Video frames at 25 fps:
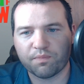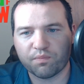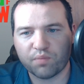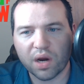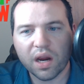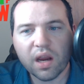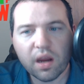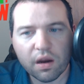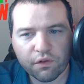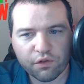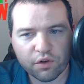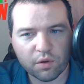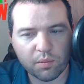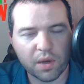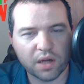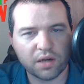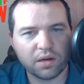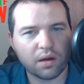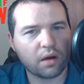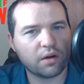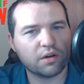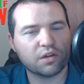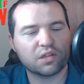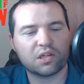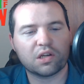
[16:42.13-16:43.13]
paying for my
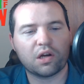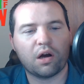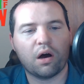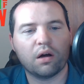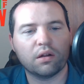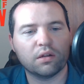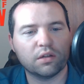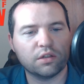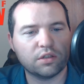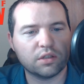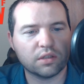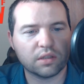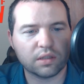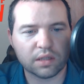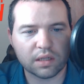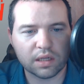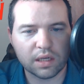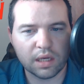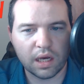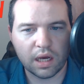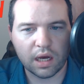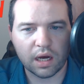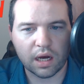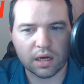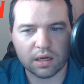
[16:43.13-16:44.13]
daughter's college, and
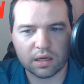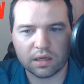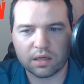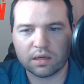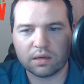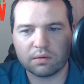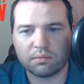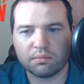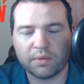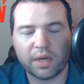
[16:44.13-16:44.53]
um,